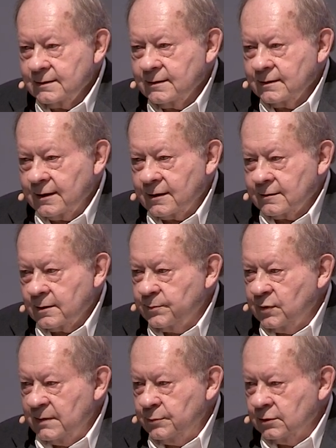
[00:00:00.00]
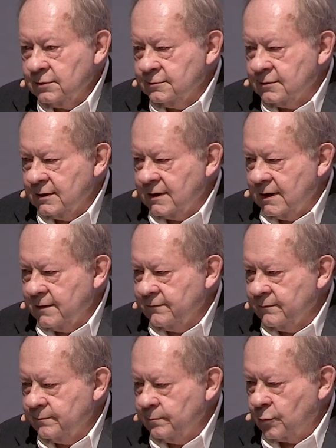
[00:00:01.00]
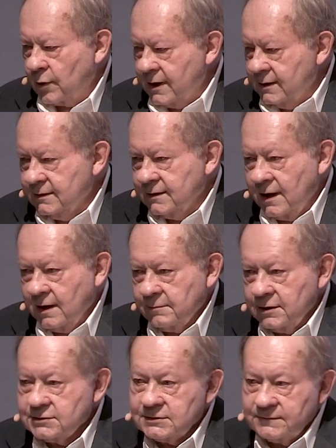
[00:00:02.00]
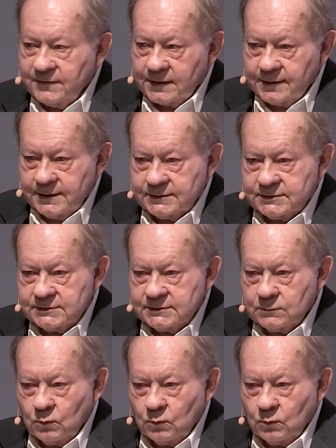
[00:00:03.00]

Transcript: there are people who could have brain damage in various